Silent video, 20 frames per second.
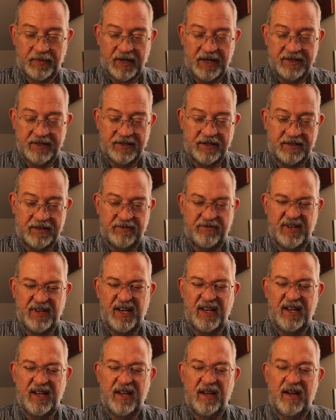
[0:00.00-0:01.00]
There's a
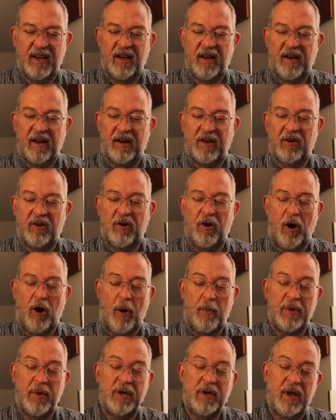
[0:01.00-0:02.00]
really
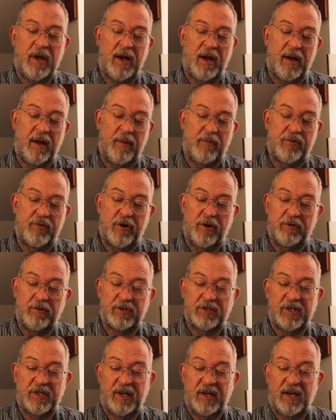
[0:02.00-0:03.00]
common
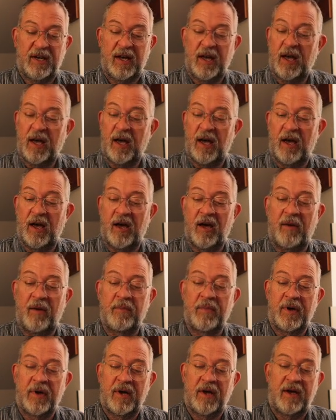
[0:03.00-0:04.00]
approach. Um,
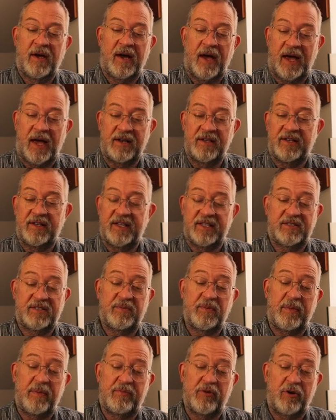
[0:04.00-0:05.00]
and this
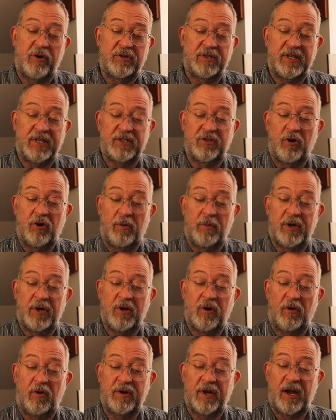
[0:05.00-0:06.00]
approach is normally
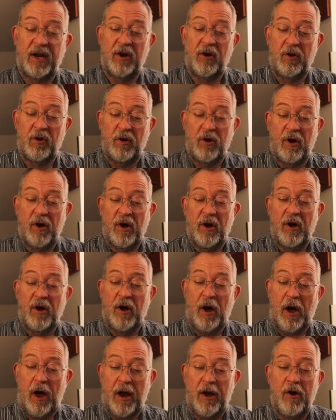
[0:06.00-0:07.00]
called an,
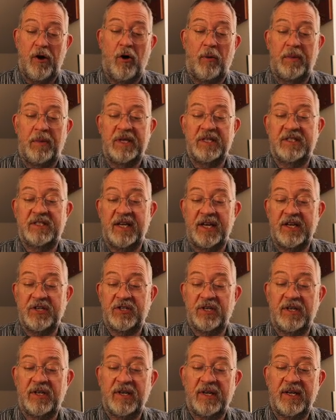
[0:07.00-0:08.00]
a
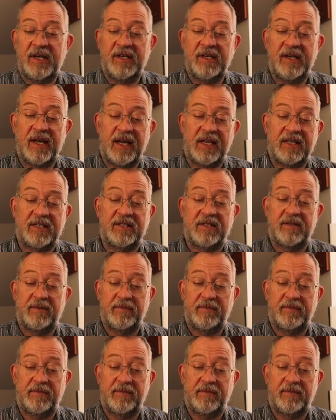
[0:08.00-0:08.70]
normalization index.